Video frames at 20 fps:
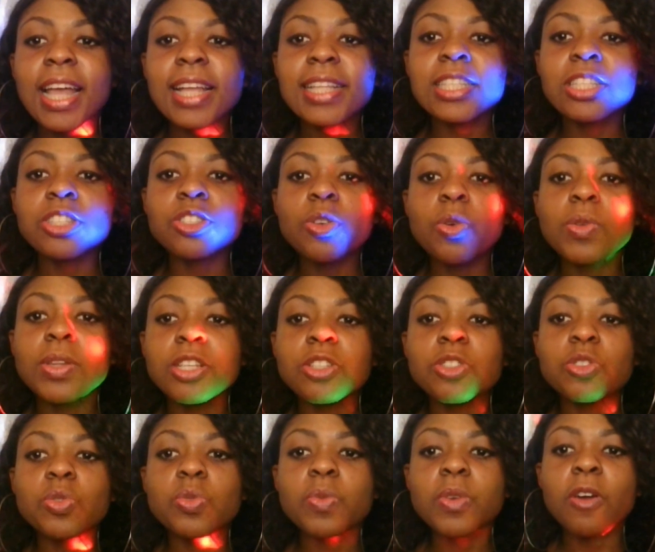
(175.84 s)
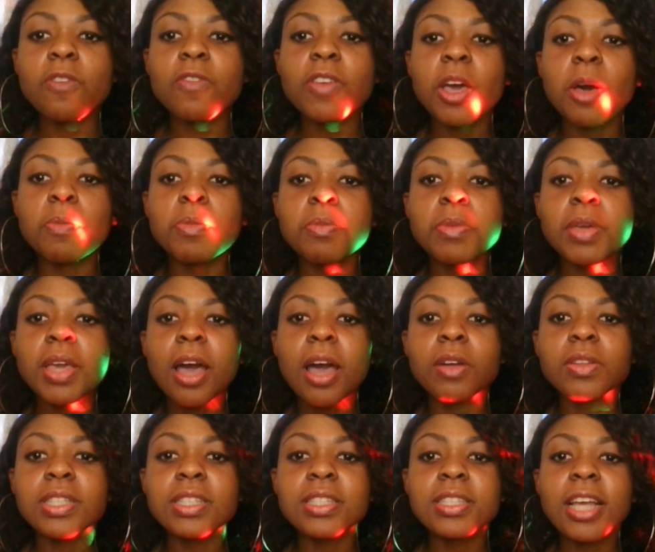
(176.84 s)
that's his only two way of helping me
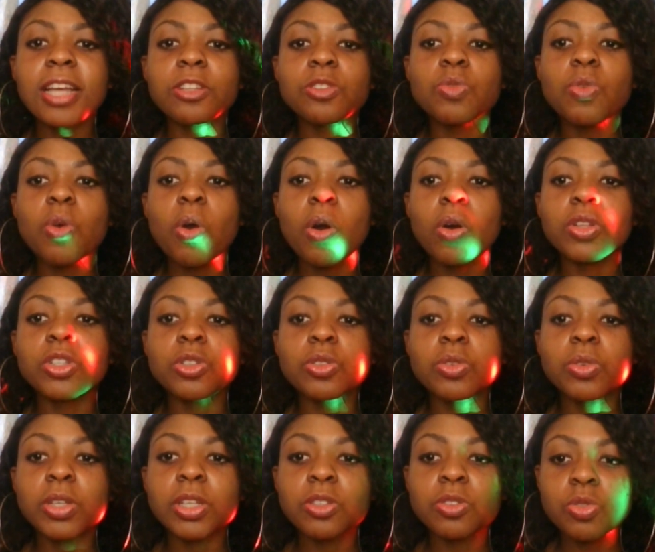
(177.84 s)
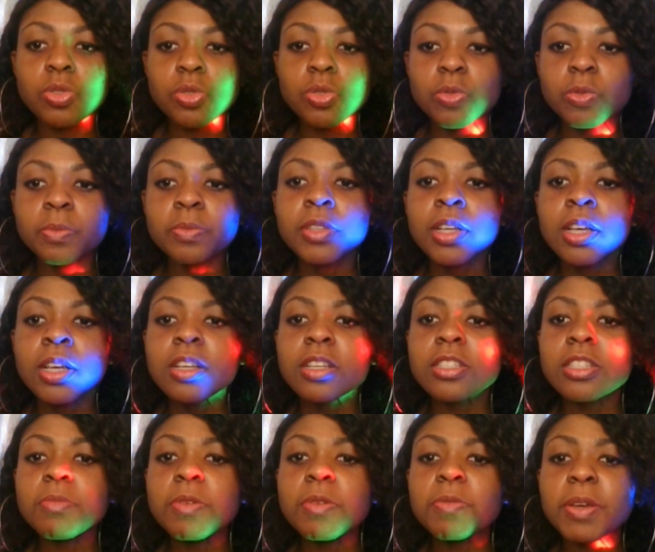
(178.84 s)
out since I do all the cooking too.
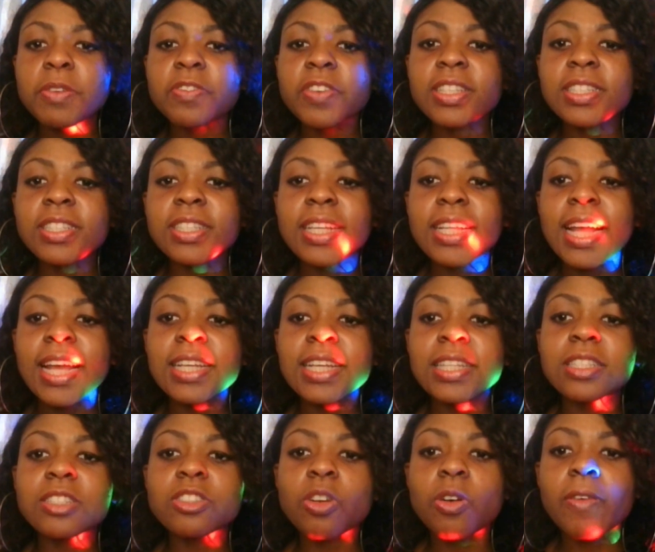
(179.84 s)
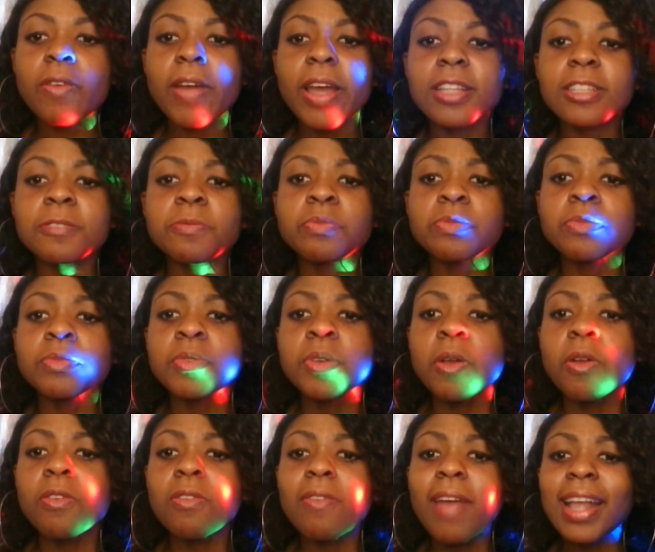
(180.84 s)
Some of my friends said that it's not right.
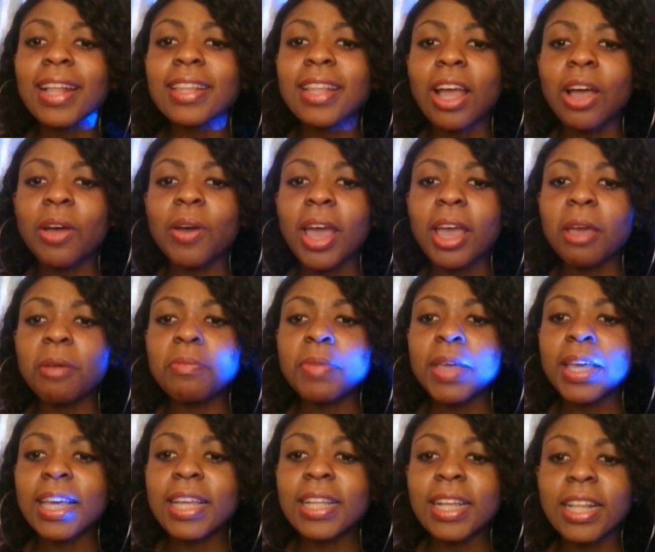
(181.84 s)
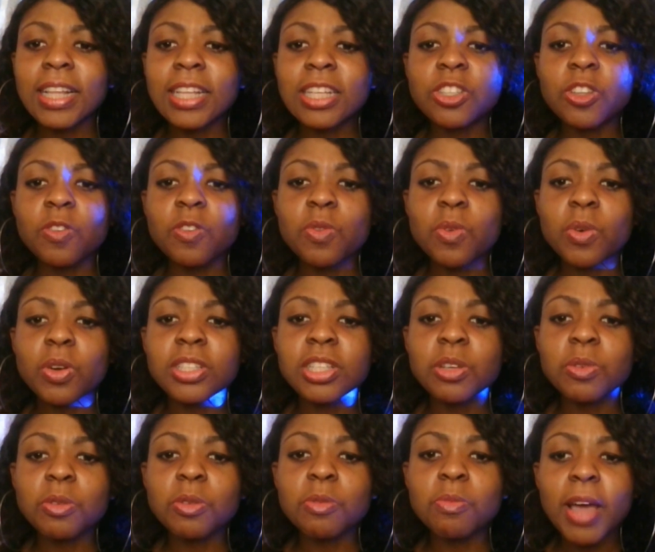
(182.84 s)
Right now, I am making a list of what
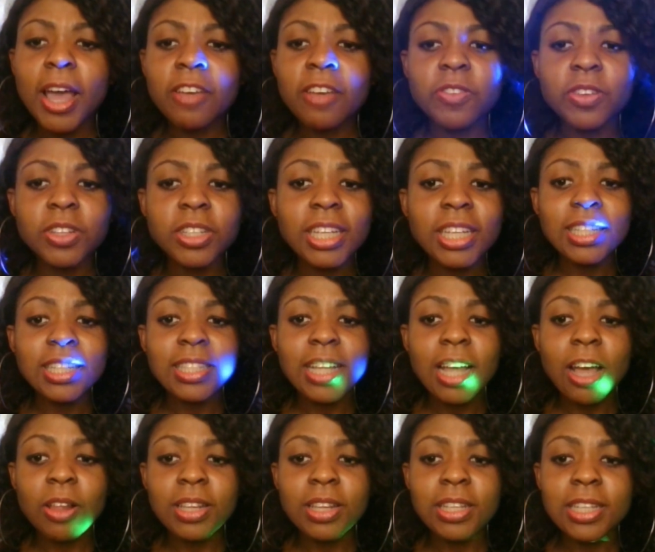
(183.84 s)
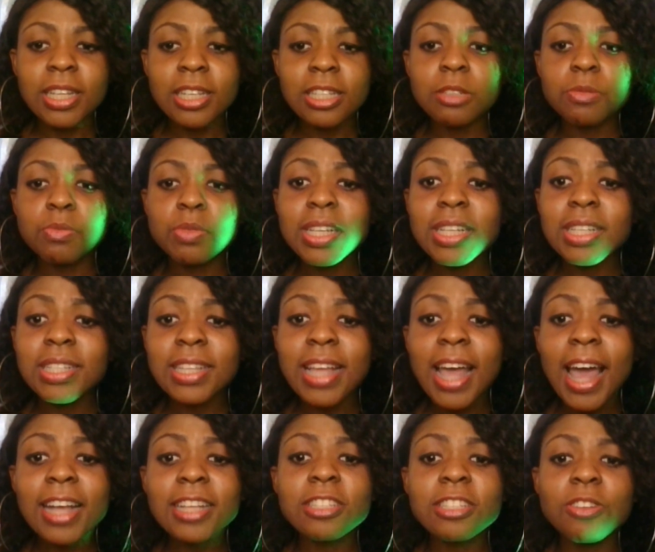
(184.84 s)
he will buy for Easter holidays. Please
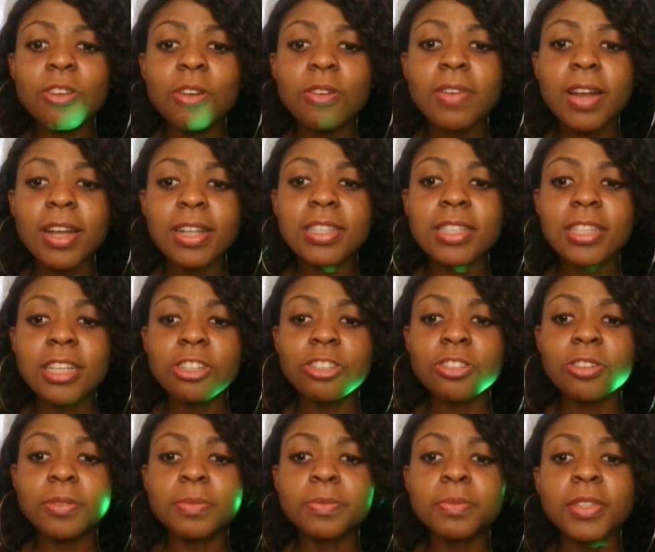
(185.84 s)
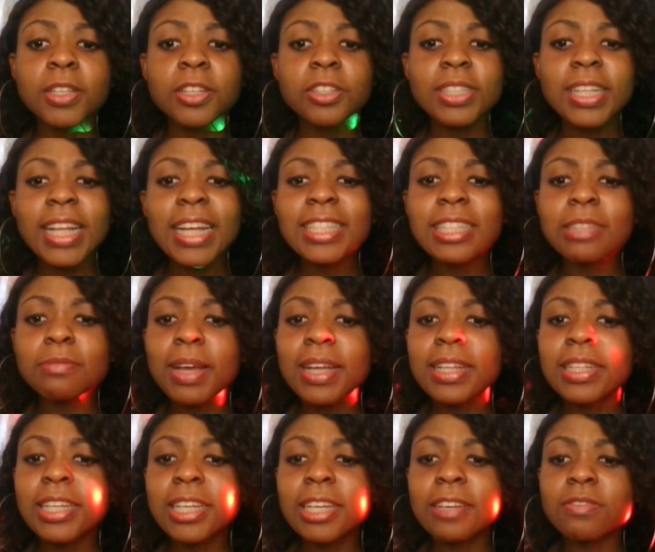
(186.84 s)
ask your Rant Nation. Should I
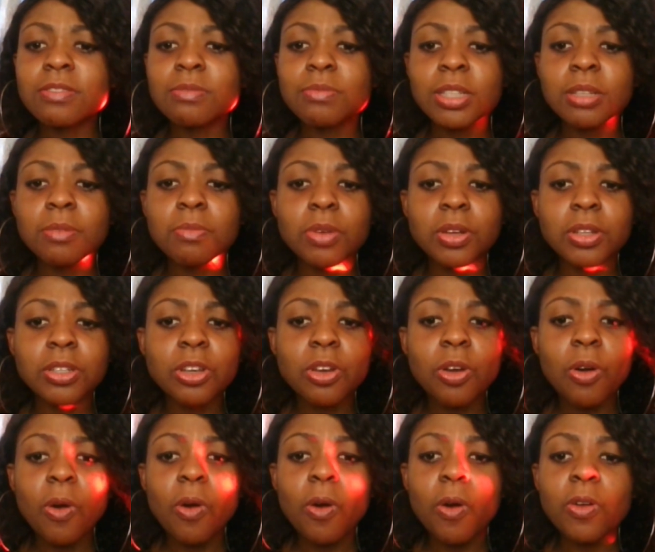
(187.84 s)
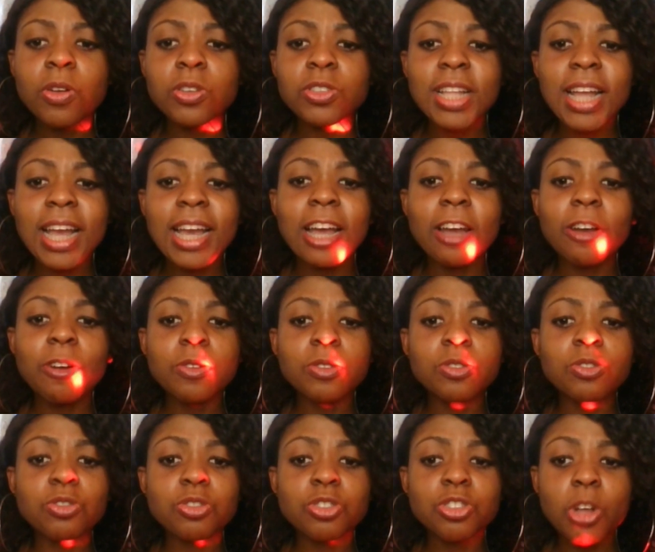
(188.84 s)
demand he gives me the money or so that I can go
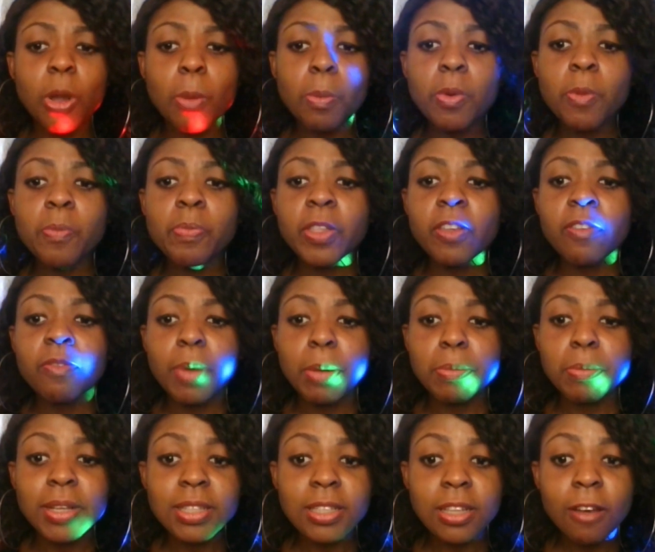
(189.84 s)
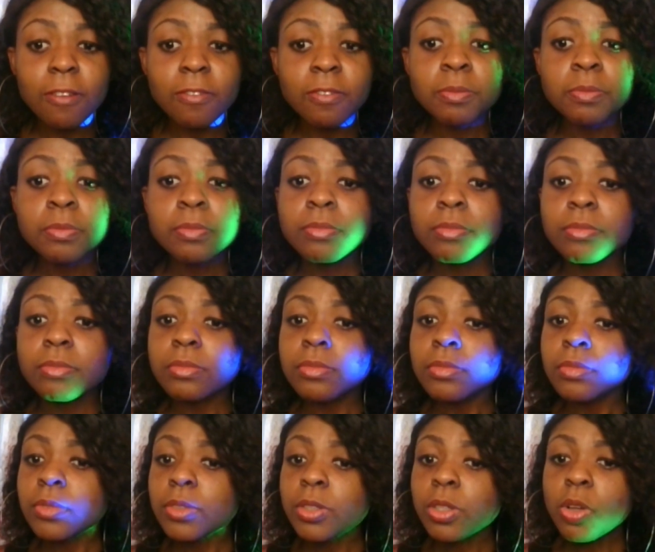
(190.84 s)
to shop by myself?
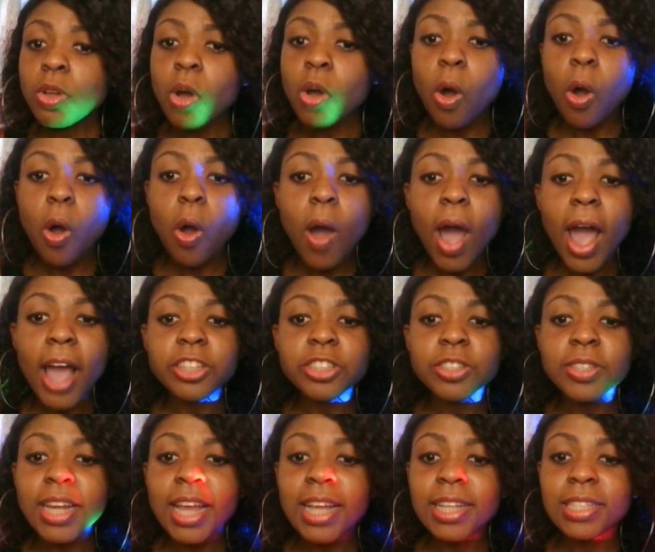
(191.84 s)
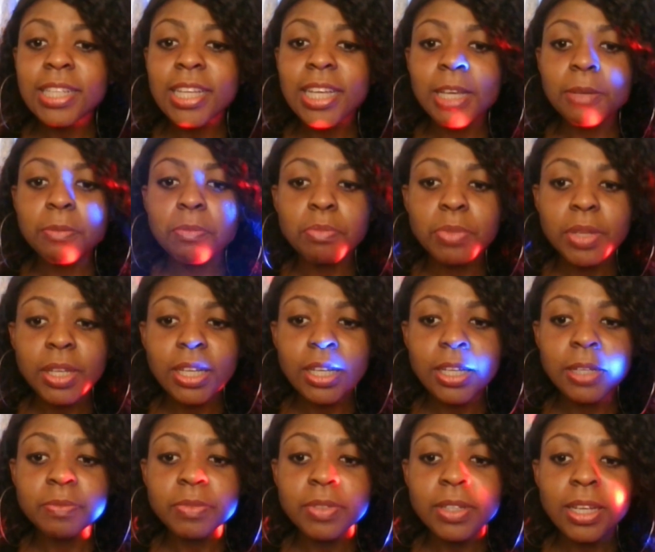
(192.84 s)
Or I should let him
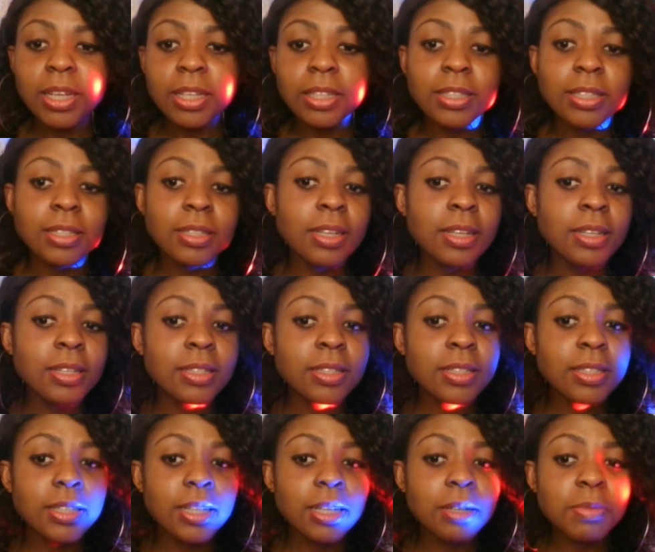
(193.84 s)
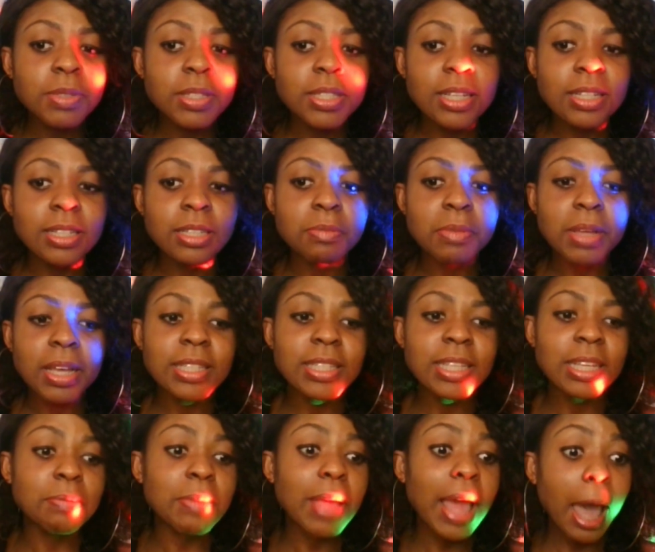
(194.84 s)
be. It seems it makes
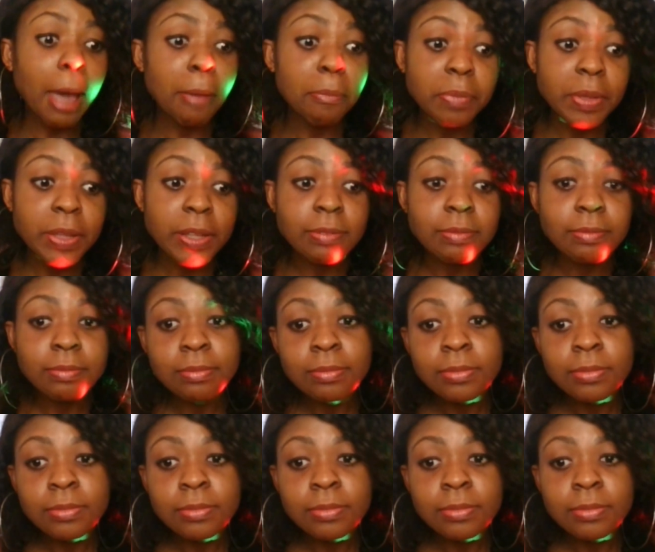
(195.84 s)
him happy.